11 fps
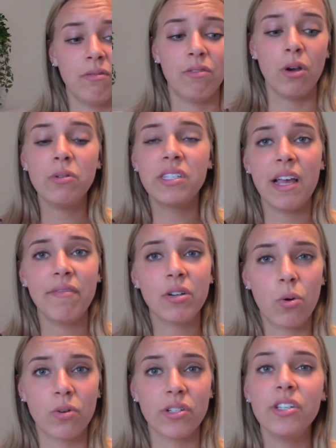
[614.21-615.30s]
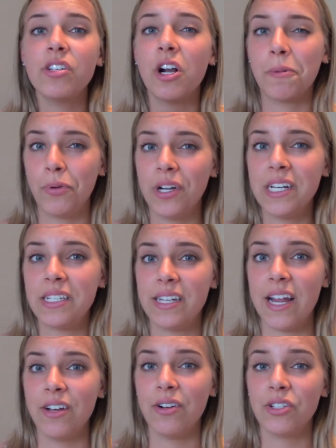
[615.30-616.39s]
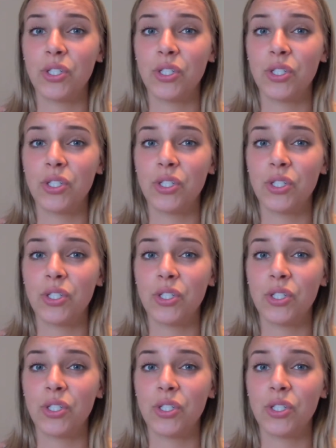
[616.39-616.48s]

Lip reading: Those 7 courses are pretty standard.